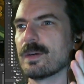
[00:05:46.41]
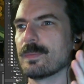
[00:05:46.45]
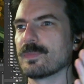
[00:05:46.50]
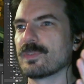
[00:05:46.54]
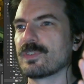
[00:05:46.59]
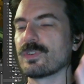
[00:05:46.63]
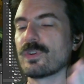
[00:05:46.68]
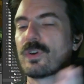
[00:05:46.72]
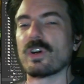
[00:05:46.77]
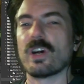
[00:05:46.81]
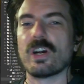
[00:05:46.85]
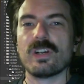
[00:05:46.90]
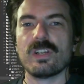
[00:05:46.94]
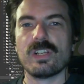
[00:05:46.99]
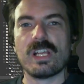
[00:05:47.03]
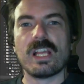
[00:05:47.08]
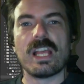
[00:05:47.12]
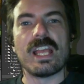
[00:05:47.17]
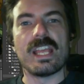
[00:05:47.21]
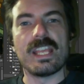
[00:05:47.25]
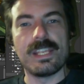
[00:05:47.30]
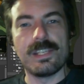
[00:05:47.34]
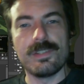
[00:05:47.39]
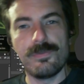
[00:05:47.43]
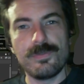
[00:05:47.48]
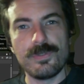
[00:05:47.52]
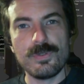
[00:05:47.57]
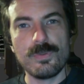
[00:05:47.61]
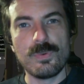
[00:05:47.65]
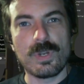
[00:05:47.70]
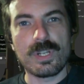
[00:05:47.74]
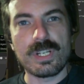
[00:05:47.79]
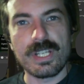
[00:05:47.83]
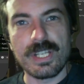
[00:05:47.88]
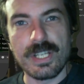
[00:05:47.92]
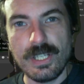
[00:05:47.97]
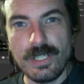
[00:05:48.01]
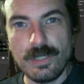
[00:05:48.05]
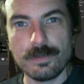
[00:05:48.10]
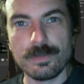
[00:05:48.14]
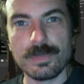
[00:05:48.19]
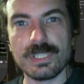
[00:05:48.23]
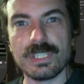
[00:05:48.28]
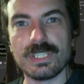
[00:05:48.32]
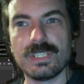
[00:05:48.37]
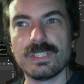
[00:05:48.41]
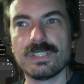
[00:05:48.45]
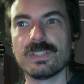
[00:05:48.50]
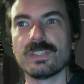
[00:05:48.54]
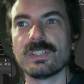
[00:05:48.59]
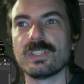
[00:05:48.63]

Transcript: So if you want to help me